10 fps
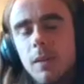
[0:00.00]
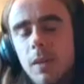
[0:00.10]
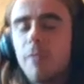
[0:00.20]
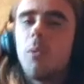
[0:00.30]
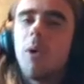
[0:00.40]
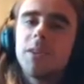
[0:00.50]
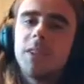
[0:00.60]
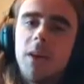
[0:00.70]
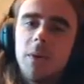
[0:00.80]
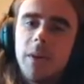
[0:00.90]
Going for
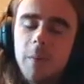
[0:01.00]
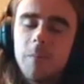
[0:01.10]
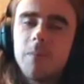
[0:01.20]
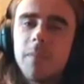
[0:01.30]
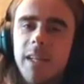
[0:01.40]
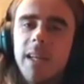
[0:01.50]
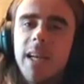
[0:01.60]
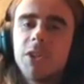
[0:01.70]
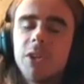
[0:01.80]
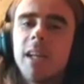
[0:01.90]
whitetail, yeah.
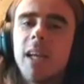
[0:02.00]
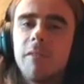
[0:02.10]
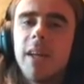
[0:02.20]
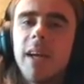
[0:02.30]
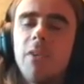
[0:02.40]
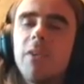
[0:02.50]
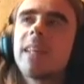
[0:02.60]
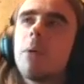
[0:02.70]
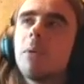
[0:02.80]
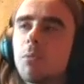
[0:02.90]
He certainly loved that. I
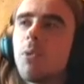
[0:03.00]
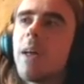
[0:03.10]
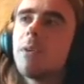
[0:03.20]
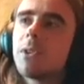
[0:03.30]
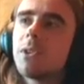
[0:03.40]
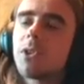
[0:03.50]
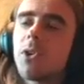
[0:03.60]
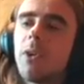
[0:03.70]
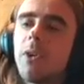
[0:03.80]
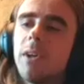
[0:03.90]
think that was in his
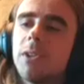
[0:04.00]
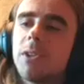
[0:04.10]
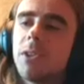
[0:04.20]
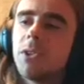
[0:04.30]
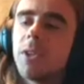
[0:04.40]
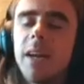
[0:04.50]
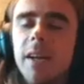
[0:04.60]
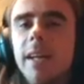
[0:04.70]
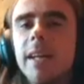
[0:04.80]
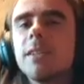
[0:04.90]
kind of his
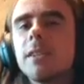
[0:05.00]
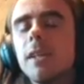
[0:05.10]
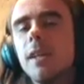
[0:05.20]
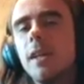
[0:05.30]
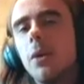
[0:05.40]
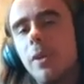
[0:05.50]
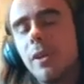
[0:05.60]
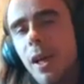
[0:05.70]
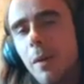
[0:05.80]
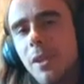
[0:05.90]
later years
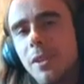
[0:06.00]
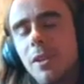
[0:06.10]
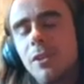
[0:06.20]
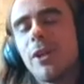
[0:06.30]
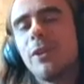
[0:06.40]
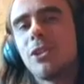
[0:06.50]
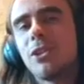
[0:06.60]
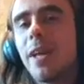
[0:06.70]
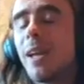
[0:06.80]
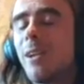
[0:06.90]
when he sort of started to
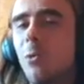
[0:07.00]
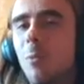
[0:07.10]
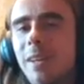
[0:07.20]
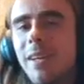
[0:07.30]
slow down a little bit.